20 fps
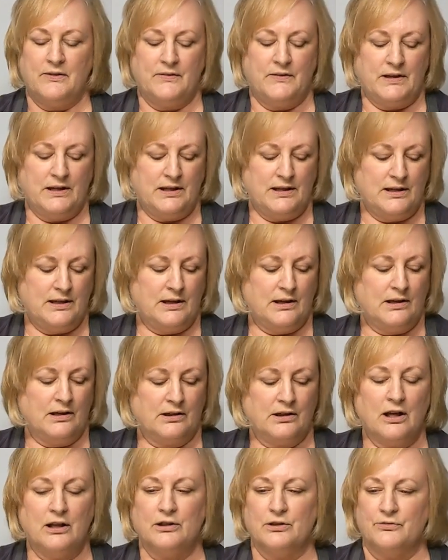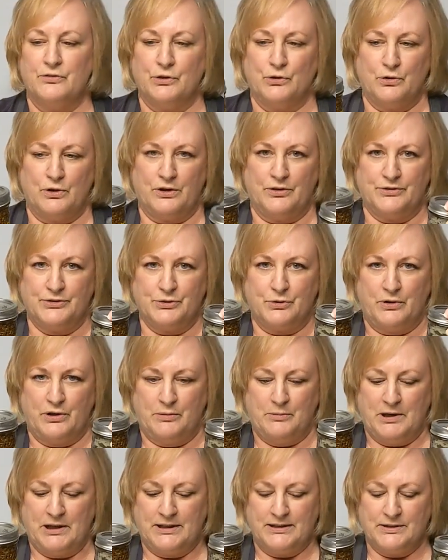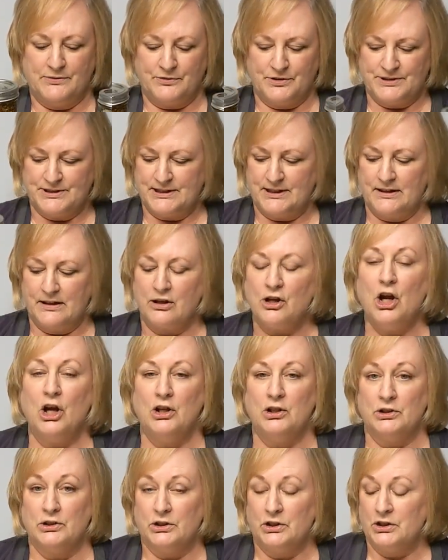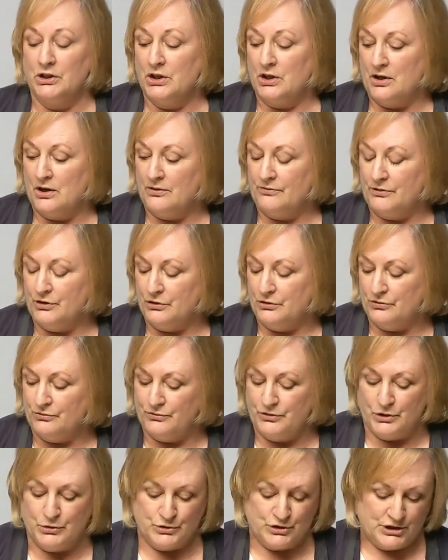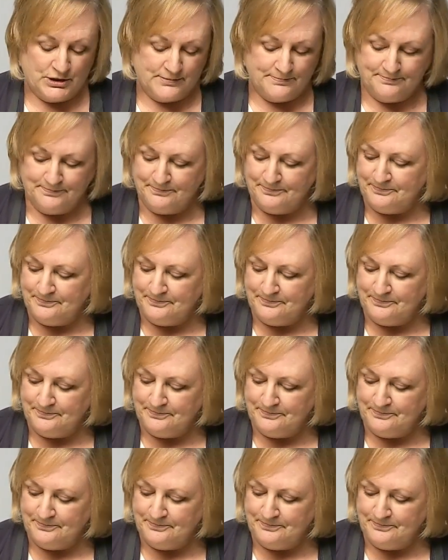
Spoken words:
the color of your oil is going to make a difference in the color of your infusion.